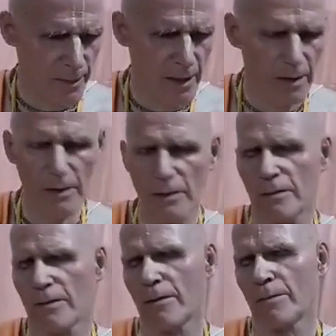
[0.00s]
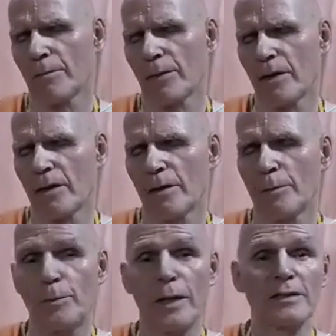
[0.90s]

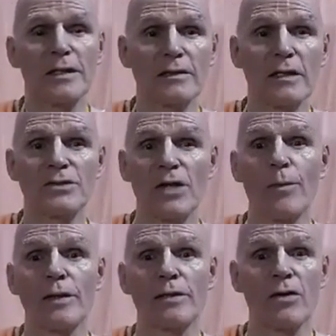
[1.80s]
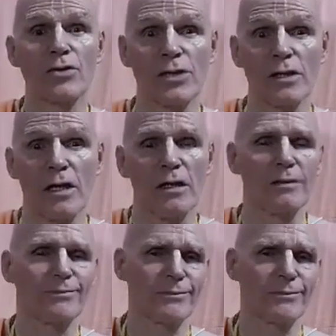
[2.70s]
Pandita Samadarshinaha.